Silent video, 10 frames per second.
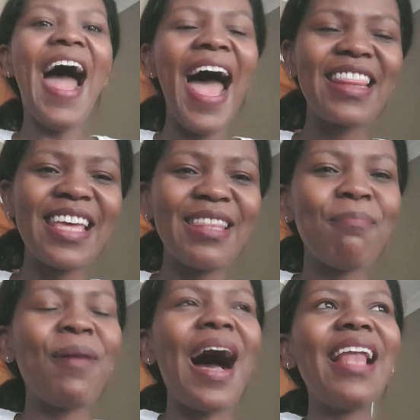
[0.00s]
And then the
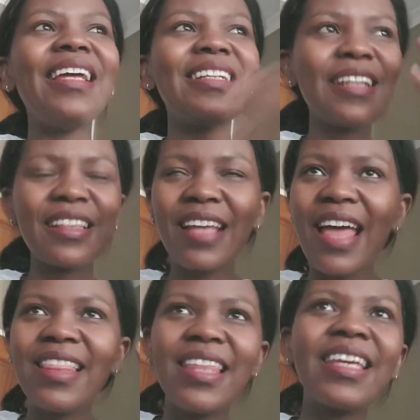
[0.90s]
pilot,
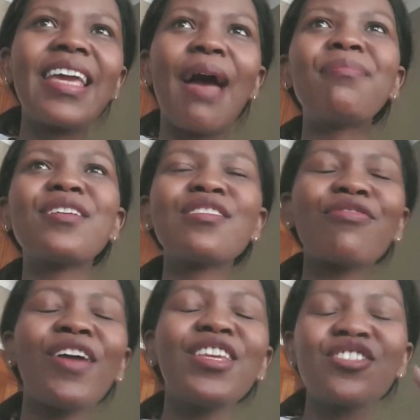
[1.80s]
and then the captain's
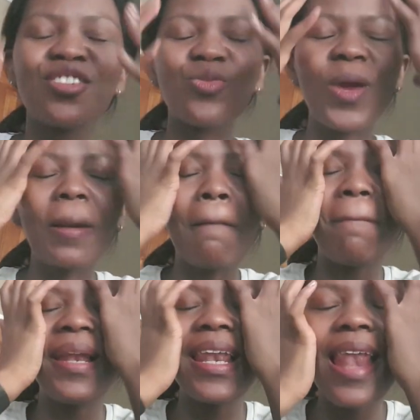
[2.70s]
face just
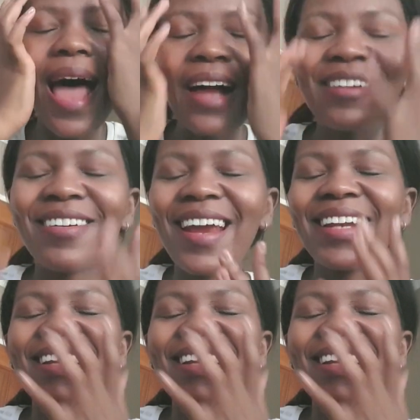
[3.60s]
went blood red.